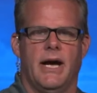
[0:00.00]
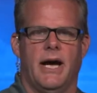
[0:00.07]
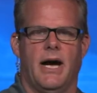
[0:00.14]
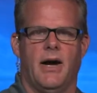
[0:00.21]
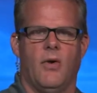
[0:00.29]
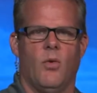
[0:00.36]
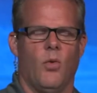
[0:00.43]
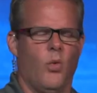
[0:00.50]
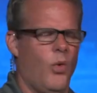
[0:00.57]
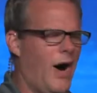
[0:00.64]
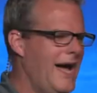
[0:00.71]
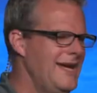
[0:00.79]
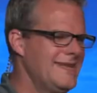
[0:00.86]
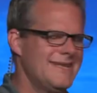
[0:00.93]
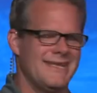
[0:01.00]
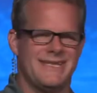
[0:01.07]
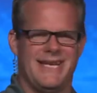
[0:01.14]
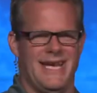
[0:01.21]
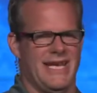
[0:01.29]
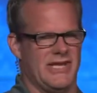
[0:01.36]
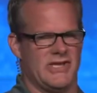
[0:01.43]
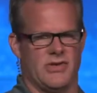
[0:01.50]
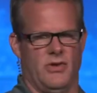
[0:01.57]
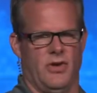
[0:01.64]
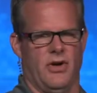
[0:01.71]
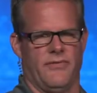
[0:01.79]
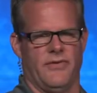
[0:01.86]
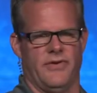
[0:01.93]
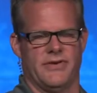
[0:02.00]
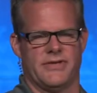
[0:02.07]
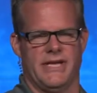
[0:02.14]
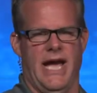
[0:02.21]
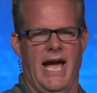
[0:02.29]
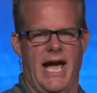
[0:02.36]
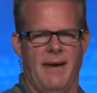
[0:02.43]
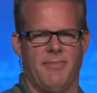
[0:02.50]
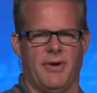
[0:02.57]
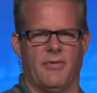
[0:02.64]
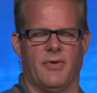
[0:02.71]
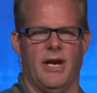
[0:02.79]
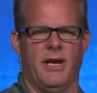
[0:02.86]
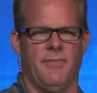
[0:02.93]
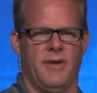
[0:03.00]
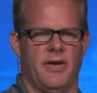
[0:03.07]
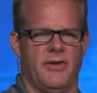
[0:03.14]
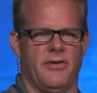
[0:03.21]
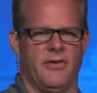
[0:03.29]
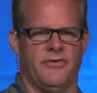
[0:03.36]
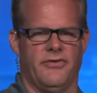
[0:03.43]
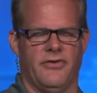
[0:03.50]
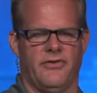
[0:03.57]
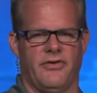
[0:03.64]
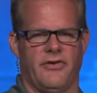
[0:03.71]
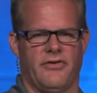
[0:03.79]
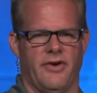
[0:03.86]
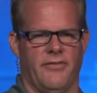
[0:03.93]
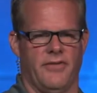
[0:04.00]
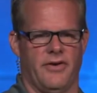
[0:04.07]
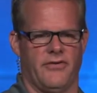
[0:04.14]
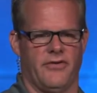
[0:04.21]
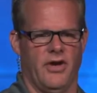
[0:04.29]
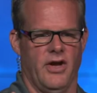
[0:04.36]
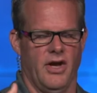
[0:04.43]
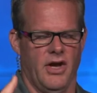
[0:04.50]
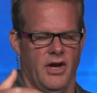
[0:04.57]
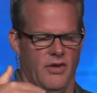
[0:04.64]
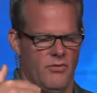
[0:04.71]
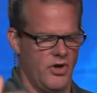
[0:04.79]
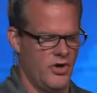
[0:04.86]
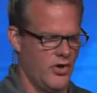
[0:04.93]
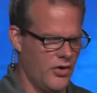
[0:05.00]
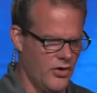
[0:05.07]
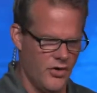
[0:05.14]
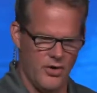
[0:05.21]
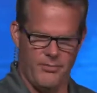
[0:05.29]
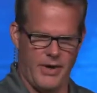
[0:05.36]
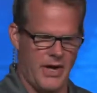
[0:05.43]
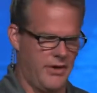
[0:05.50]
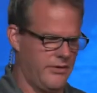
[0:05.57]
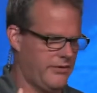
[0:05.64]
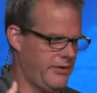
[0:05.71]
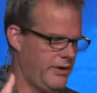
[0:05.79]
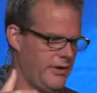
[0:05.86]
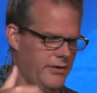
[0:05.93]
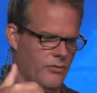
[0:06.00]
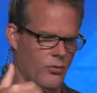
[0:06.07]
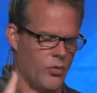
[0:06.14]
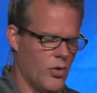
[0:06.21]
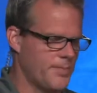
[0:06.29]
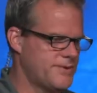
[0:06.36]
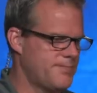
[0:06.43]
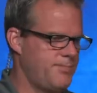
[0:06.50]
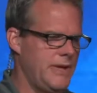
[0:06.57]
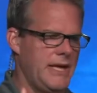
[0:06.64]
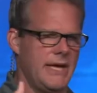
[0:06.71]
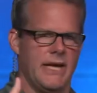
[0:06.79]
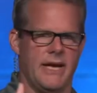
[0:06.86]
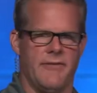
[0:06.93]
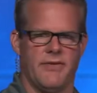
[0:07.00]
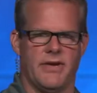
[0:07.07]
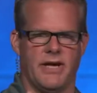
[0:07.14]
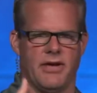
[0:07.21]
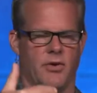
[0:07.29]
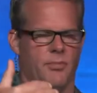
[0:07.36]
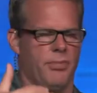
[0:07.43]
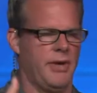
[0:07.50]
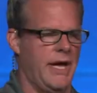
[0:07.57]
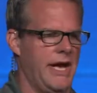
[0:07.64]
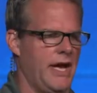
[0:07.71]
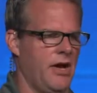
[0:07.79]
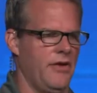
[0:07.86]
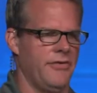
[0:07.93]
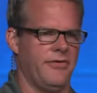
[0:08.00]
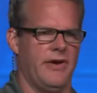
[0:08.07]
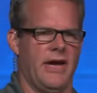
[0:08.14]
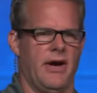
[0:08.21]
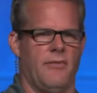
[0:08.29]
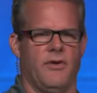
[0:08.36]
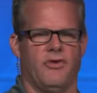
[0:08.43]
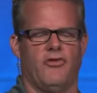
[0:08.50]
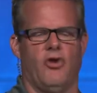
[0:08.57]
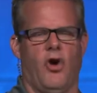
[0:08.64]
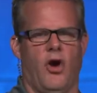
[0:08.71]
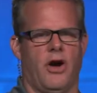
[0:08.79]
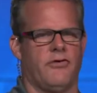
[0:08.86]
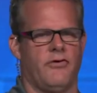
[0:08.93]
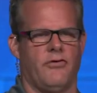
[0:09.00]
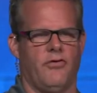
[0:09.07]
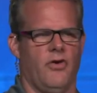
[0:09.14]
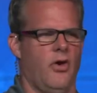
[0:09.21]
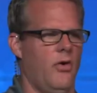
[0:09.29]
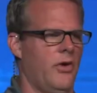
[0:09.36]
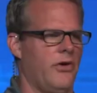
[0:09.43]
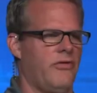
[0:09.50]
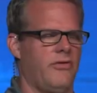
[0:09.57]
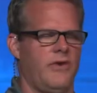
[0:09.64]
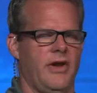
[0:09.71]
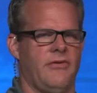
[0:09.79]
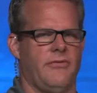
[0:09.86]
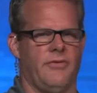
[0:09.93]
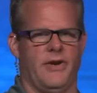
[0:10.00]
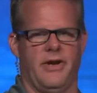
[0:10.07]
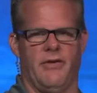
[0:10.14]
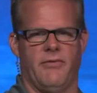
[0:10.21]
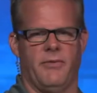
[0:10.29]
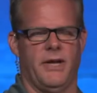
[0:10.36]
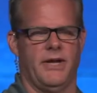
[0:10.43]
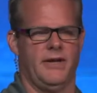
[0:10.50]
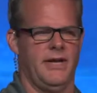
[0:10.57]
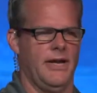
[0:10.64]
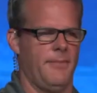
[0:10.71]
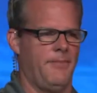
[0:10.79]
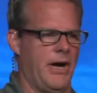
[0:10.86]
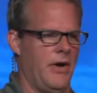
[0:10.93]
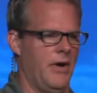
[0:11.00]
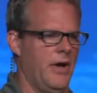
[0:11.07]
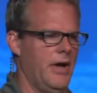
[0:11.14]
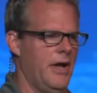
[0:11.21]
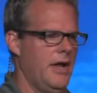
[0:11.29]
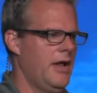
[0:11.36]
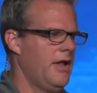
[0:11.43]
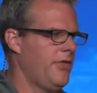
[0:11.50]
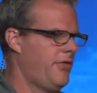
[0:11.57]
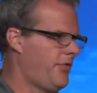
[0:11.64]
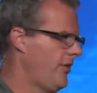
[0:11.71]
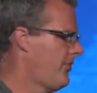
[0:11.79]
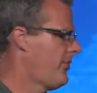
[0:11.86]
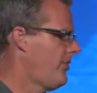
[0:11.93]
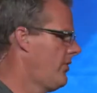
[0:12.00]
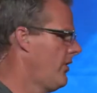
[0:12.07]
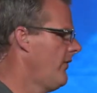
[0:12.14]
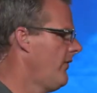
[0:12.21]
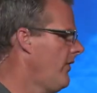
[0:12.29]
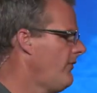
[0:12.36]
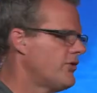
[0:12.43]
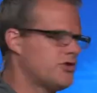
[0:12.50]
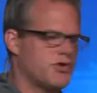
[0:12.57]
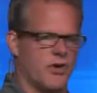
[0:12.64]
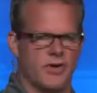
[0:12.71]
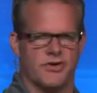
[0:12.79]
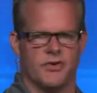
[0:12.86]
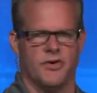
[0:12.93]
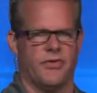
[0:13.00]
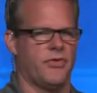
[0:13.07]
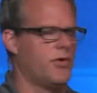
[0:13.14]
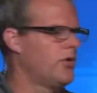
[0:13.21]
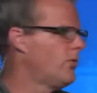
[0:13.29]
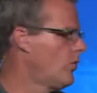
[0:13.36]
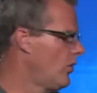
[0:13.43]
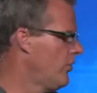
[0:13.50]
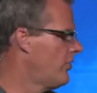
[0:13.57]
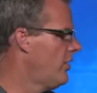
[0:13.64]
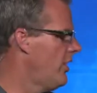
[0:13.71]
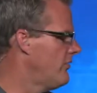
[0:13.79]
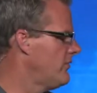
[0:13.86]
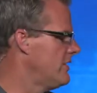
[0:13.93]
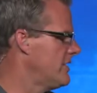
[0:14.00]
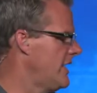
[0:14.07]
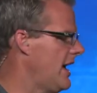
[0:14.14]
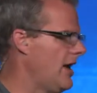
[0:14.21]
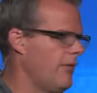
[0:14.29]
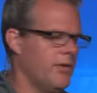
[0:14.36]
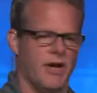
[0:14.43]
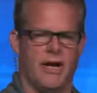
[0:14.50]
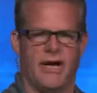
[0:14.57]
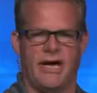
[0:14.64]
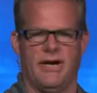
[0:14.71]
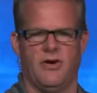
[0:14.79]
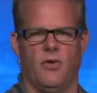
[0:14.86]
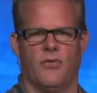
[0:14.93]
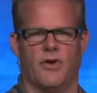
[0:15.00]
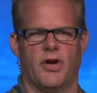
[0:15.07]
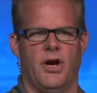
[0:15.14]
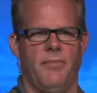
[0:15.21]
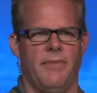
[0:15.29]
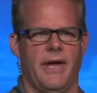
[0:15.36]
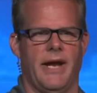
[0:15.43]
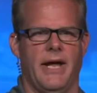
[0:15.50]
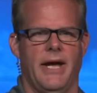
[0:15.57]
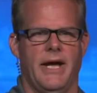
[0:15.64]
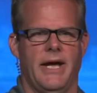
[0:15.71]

Uh, why has it taken so long for this to happen, right? I mean, the logistics of this, we heard about uh, Warp Speed and everything, and they're planning all this out. And we talked so extensively, and everybody did, about the, yeah. the infrastructure in the third world countries and how right. we get, had to overcome that.